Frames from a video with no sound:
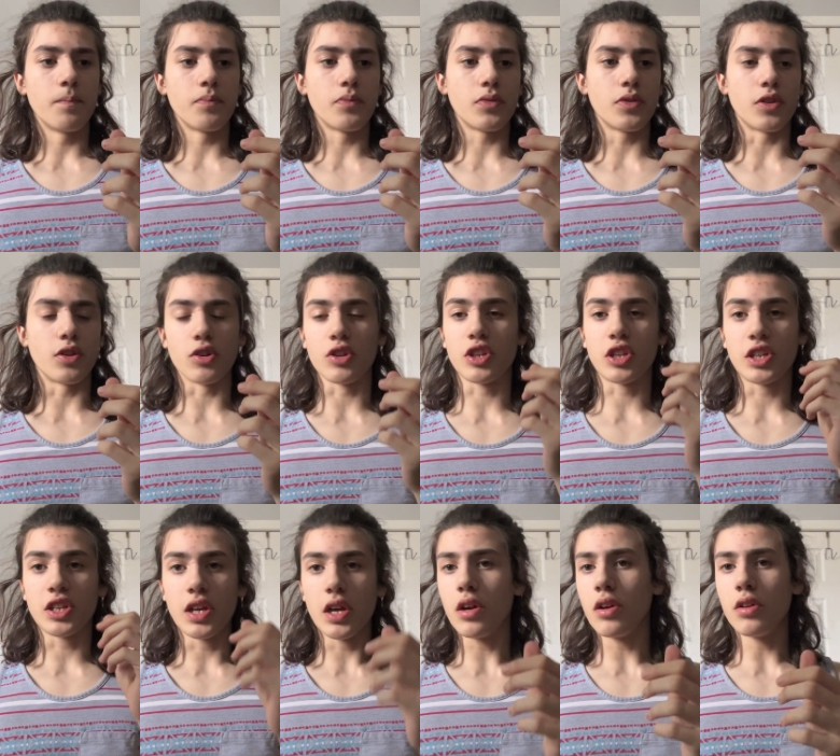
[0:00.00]
there's
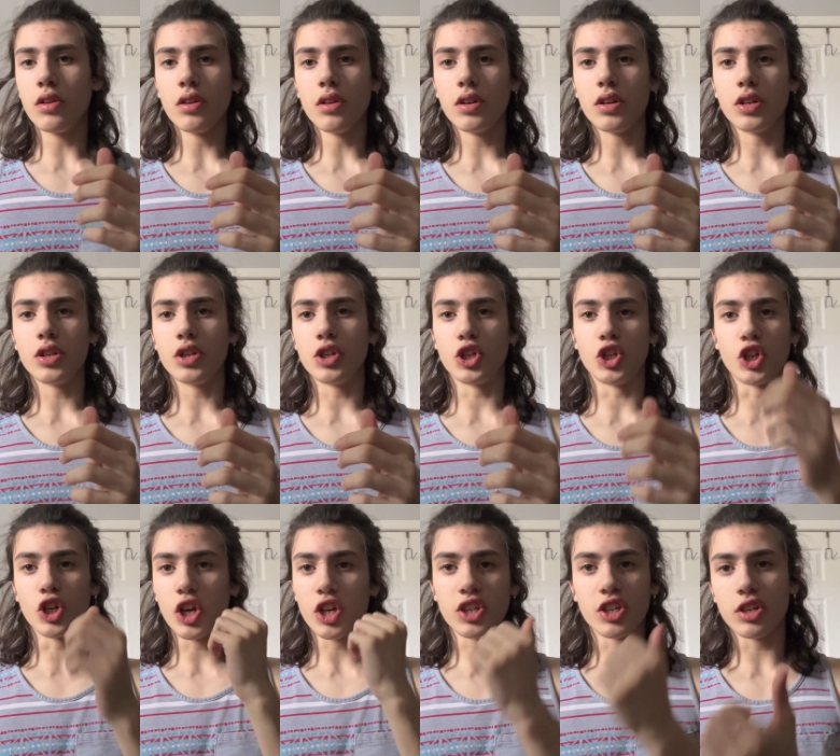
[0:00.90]
still
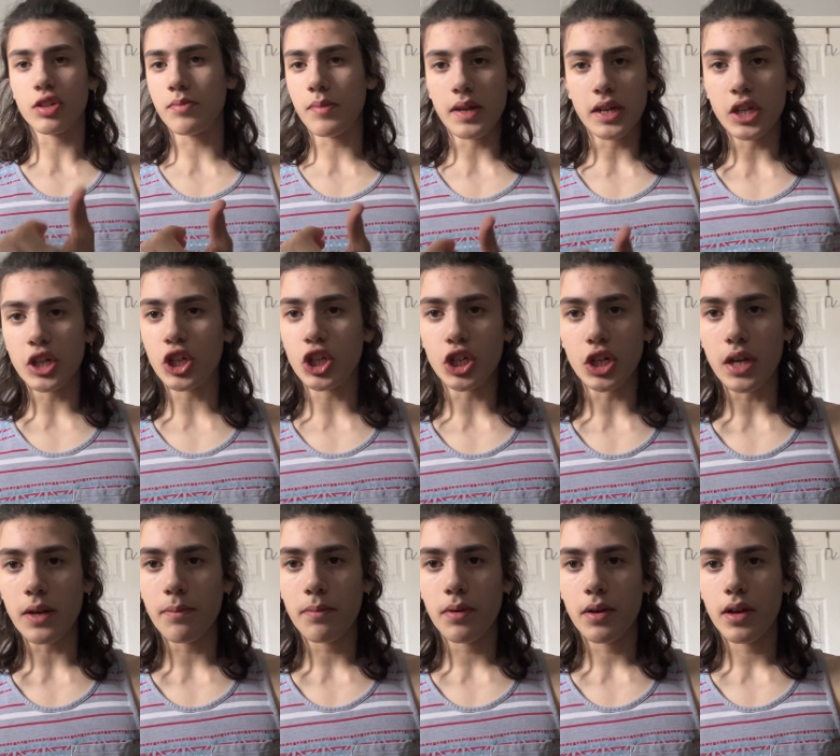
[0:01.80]
just as many
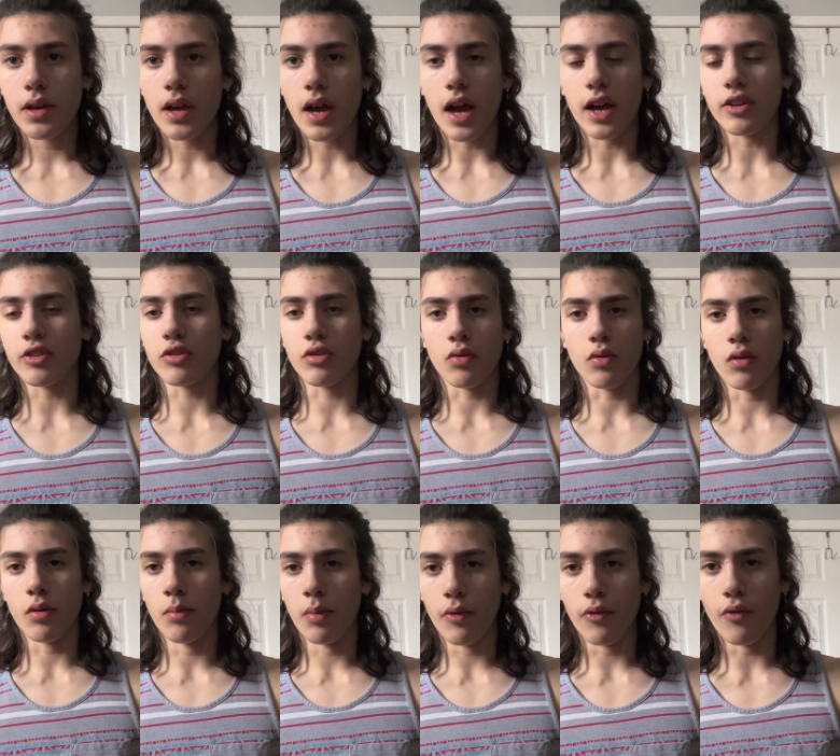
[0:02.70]
sheep as there
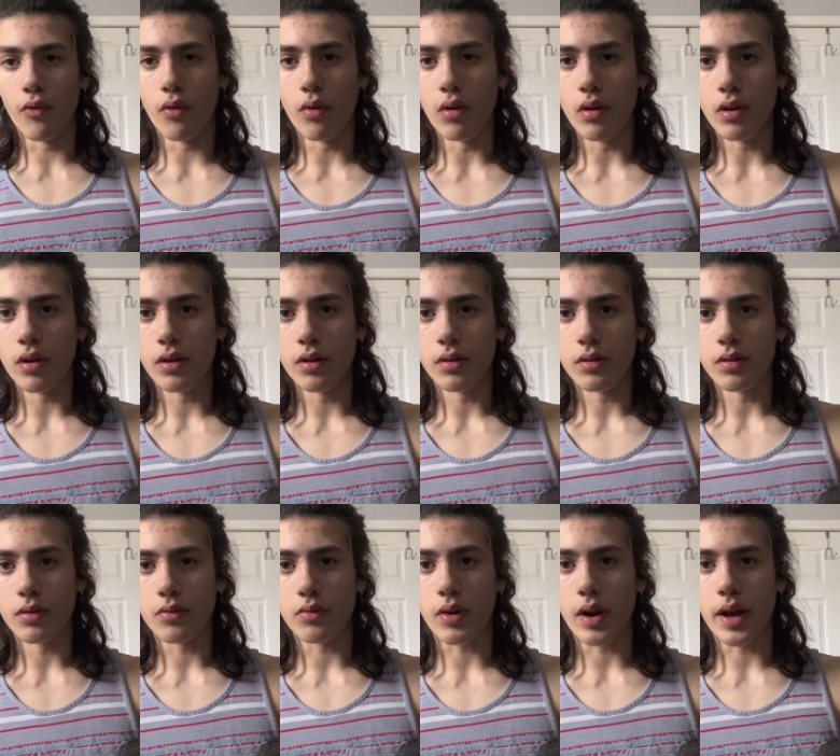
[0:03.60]
were before,
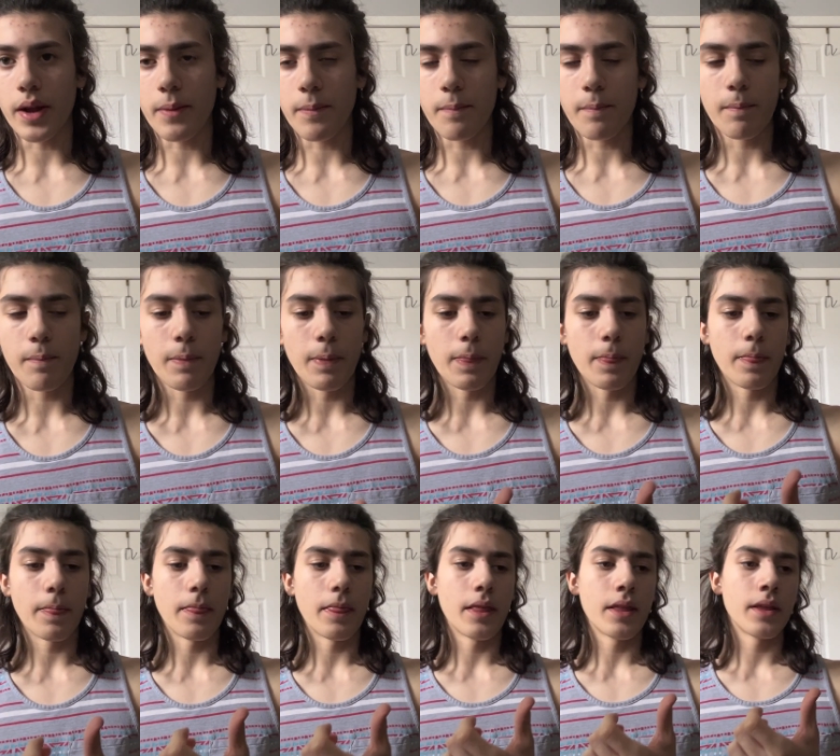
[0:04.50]
right?
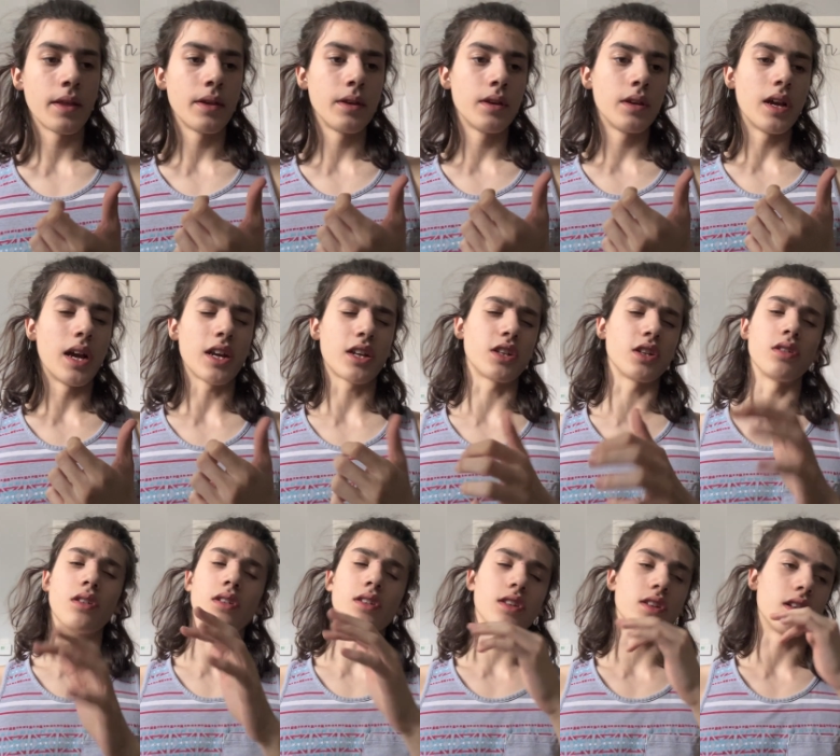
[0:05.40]
Actually,
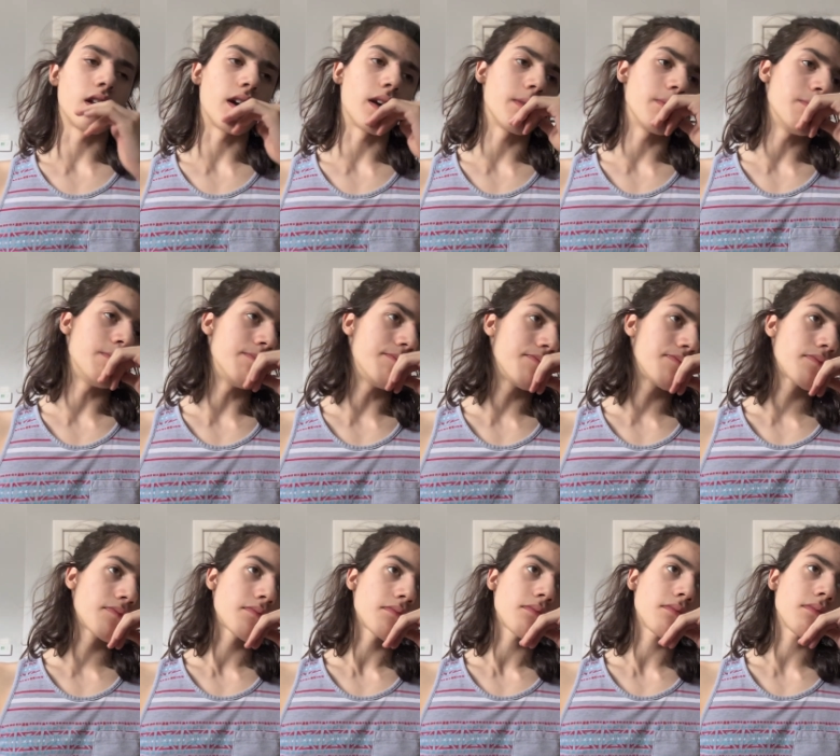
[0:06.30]
no, it's a lie.
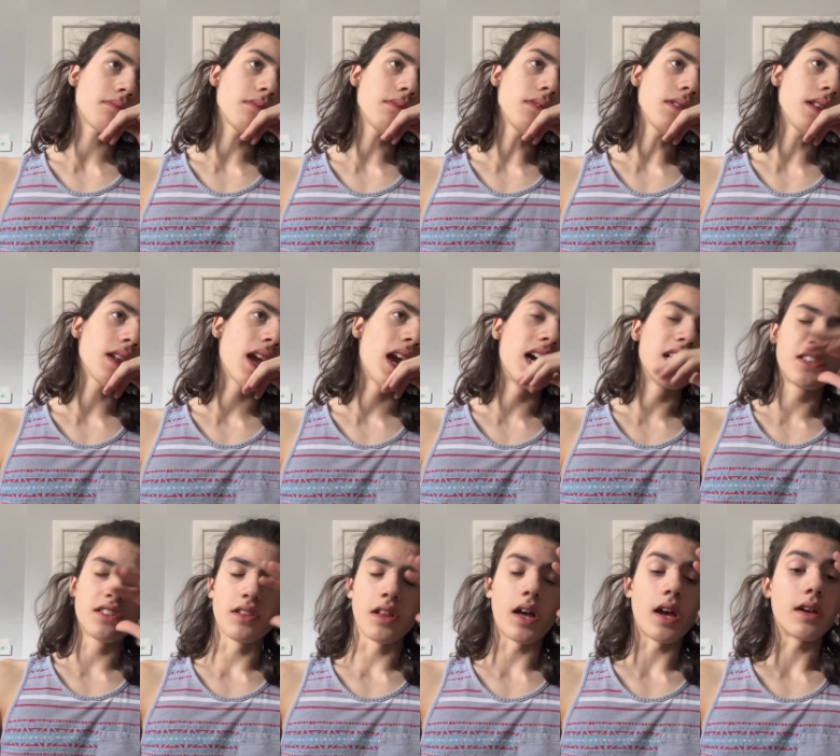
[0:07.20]
That's
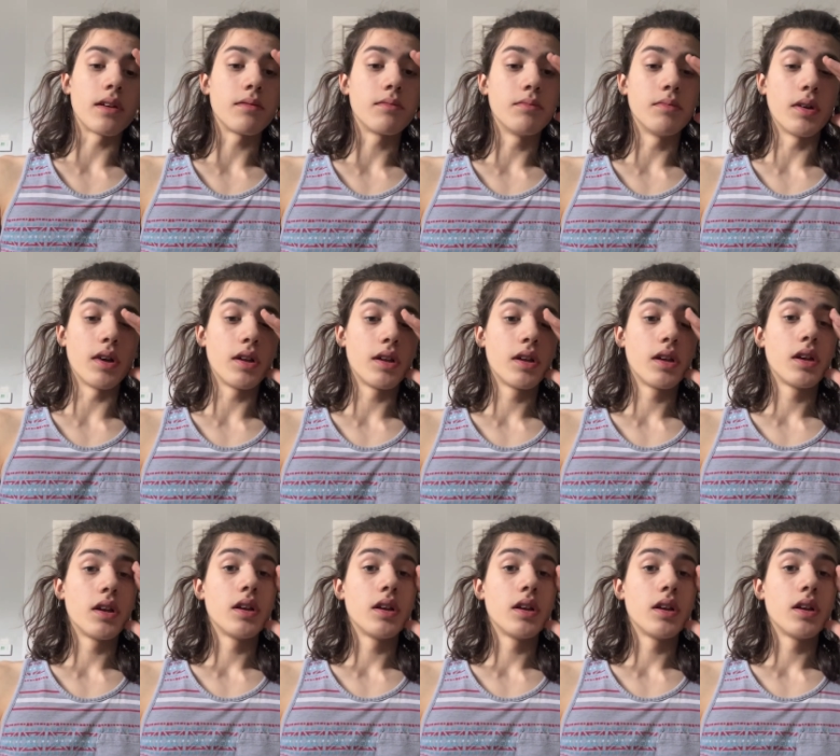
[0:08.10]
a lie. But